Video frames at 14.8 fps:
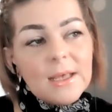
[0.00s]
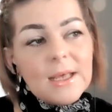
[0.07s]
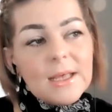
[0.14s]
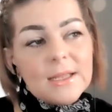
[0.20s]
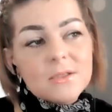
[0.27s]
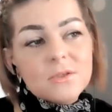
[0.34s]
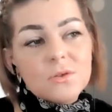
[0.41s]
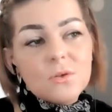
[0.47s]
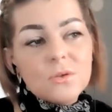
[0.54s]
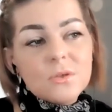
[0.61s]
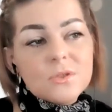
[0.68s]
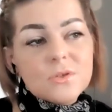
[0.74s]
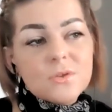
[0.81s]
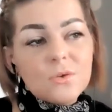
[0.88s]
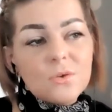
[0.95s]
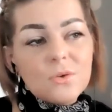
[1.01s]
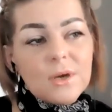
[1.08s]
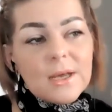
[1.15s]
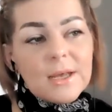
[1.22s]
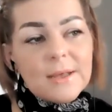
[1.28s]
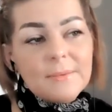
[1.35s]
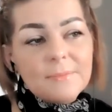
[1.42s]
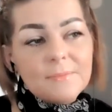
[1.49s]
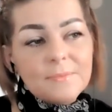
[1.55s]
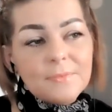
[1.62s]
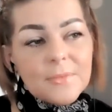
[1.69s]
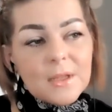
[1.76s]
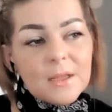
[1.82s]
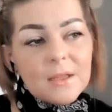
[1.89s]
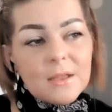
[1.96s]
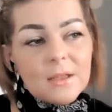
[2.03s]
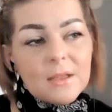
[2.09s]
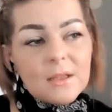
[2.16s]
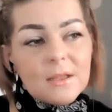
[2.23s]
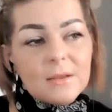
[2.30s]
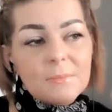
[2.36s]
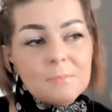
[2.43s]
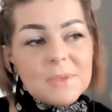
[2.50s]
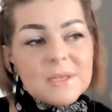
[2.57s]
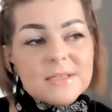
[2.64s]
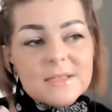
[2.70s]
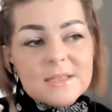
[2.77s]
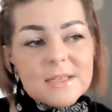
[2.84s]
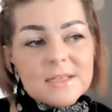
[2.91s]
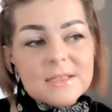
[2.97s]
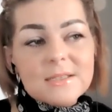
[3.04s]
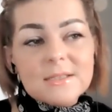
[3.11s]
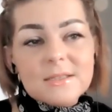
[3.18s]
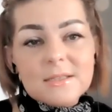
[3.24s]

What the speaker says: and also business.